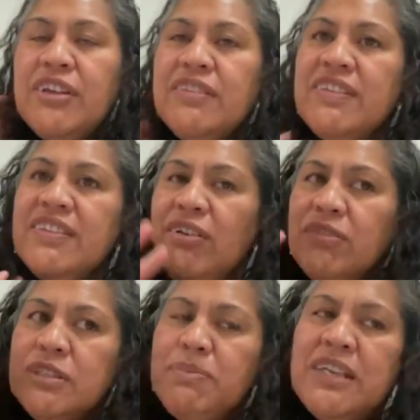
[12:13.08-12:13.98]

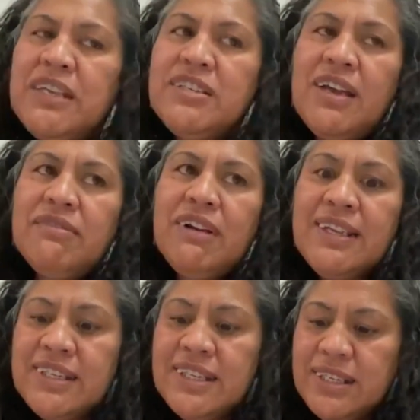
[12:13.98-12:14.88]
this whole space
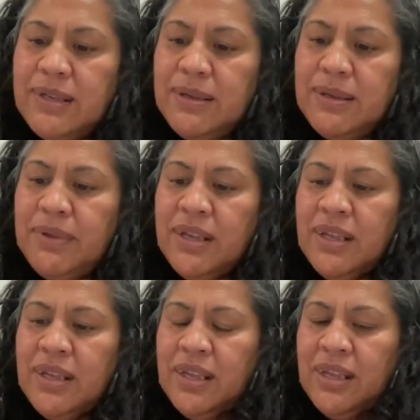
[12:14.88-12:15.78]
around
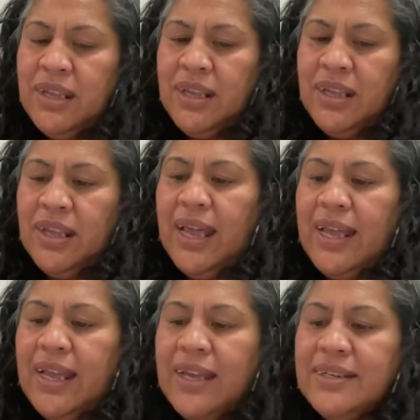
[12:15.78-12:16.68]
racism
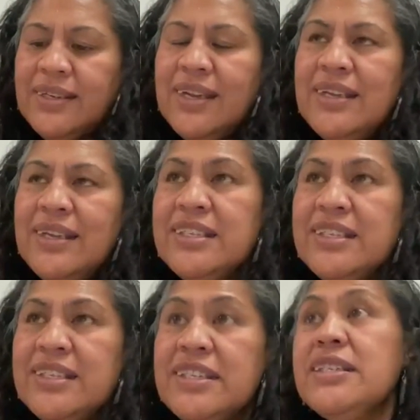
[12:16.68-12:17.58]
and
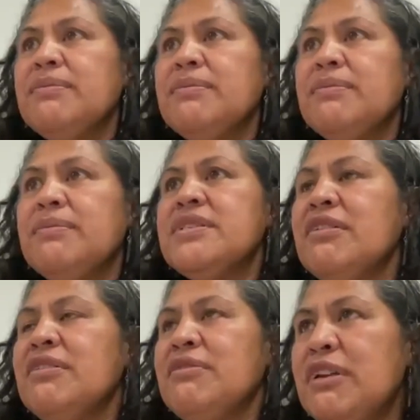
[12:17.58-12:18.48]
systems
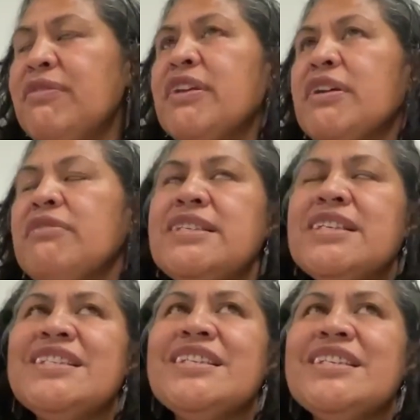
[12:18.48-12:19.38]
and living
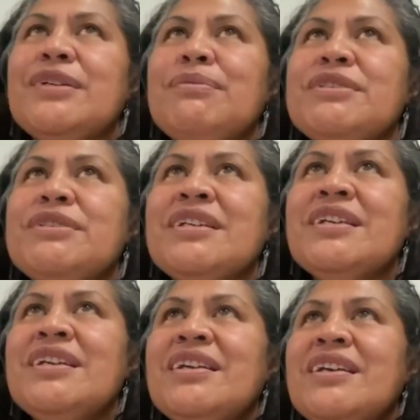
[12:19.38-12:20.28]
in racist
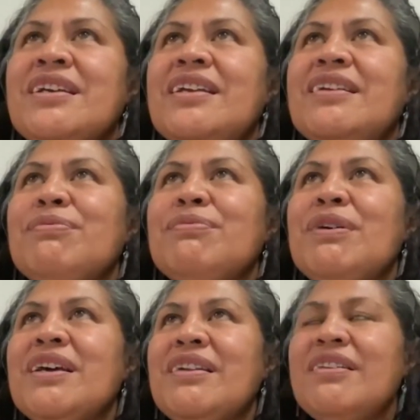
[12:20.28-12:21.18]
systems
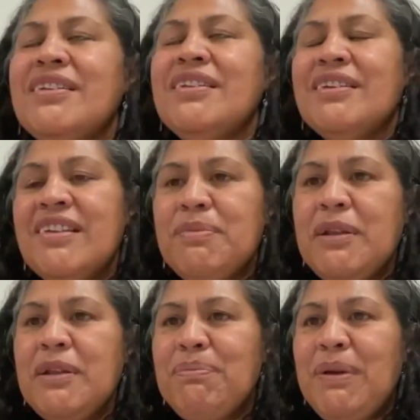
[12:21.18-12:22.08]
is one,
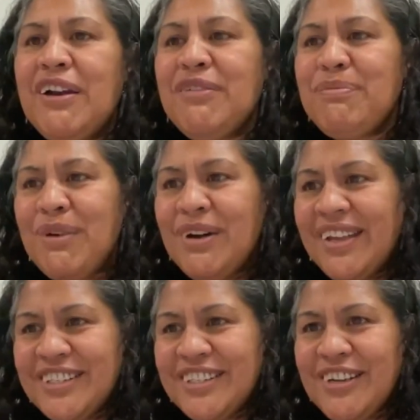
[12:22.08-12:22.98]
that's been part of
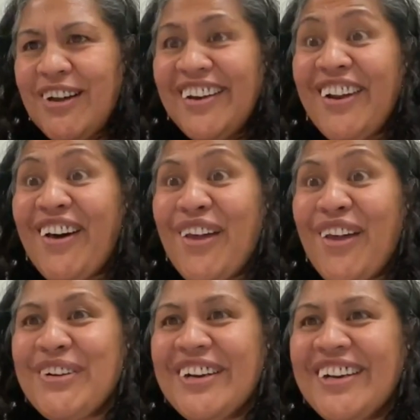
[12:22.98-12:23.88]
my entire
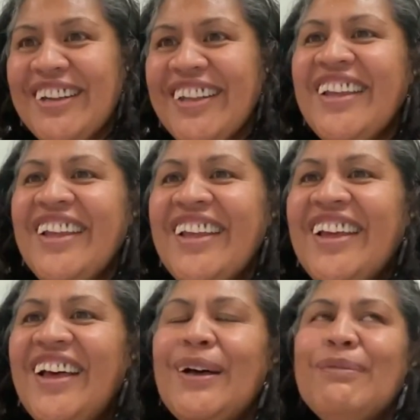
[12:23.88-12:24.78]
life, really.
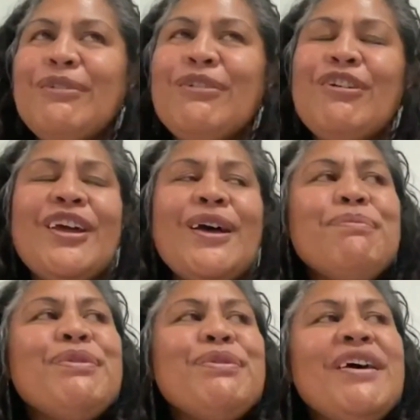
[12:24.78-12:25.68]

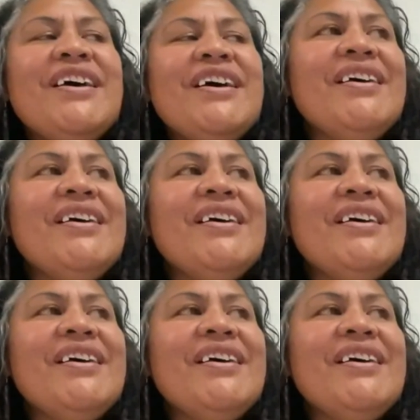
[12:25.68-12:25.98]
Growing up